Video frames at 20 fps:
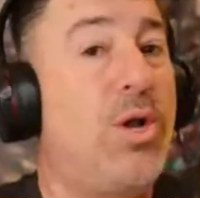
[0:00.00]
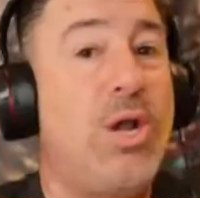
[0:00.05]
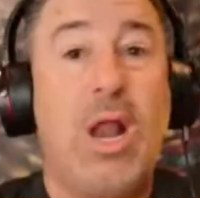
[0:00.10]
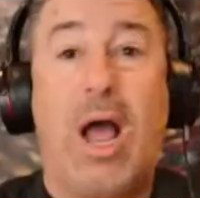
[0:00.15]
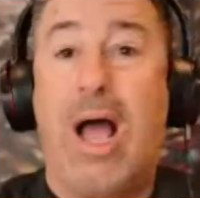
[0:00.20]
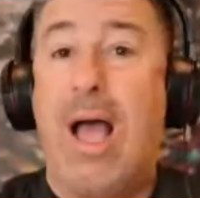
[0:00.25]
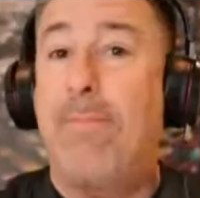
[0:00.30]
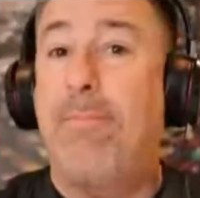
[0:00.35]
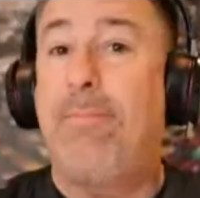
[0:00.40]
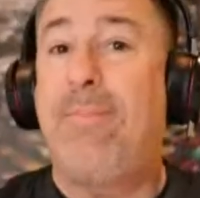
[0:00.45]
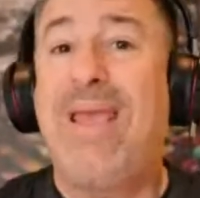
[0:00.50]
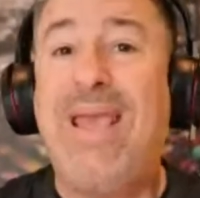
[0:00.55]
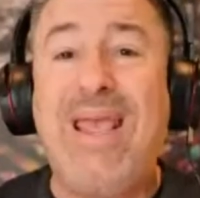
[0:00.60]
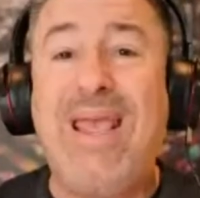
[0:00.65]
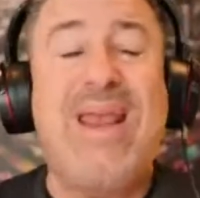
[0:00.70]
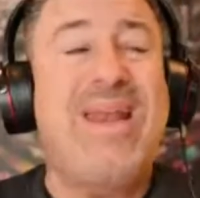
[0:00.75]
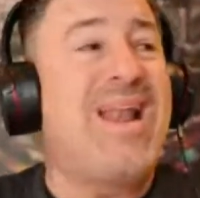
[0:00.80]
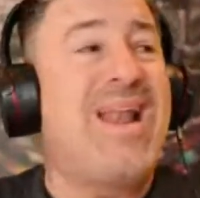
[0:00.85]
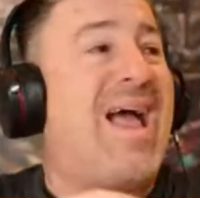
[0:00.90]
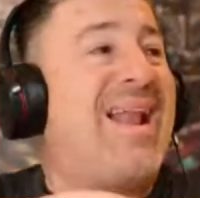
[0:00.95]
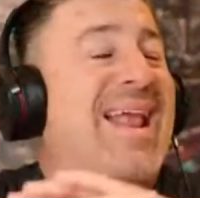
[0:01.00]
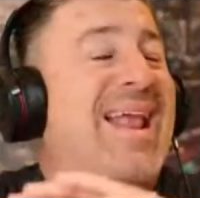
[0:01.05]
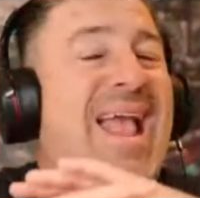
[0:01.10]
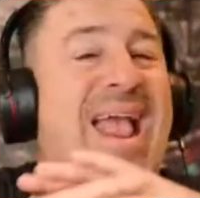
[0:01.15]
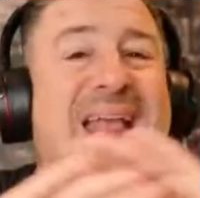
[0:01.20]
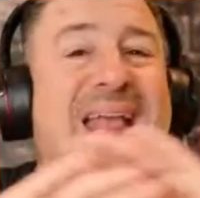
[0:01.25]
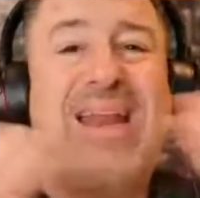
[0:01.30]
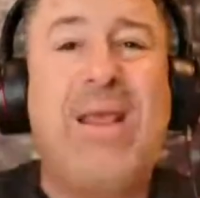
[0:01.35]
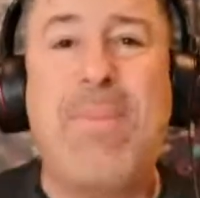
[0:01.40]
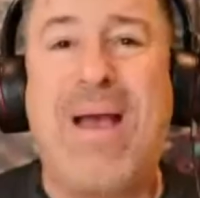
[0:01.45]
not me, not
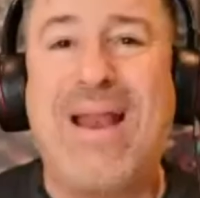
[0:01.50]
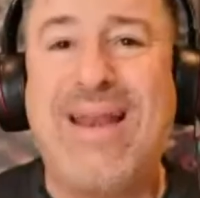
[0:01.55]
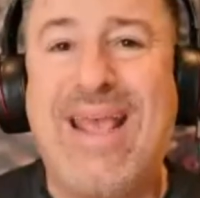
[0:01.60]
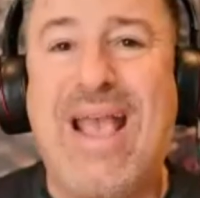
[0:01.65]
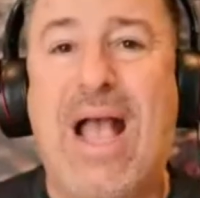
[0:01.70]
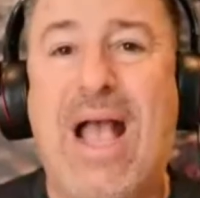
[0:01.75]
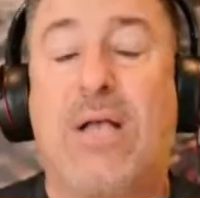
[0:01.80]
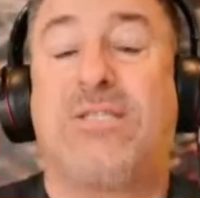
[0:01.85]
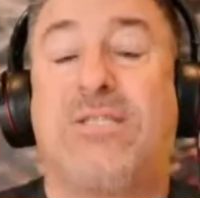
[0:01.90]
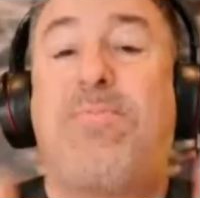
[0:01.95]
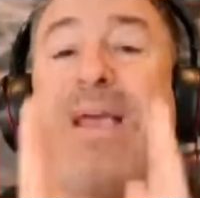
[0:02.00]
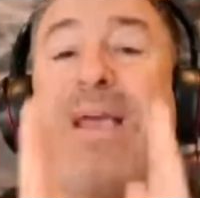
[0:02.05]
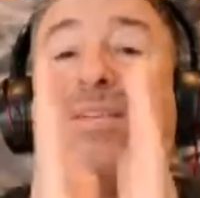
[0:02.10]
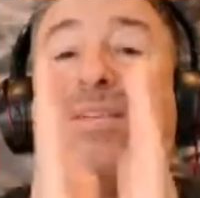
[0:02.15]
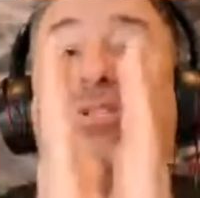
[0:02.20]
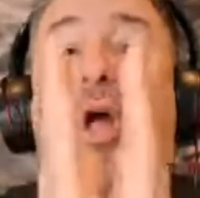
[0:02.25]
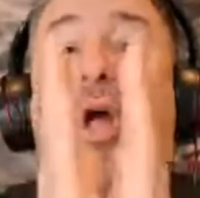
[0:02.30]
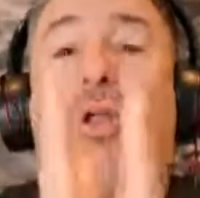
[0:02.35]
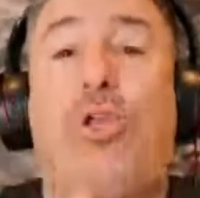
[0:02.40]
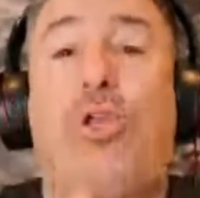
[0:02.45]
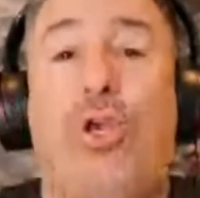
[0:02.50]
anybody else, based on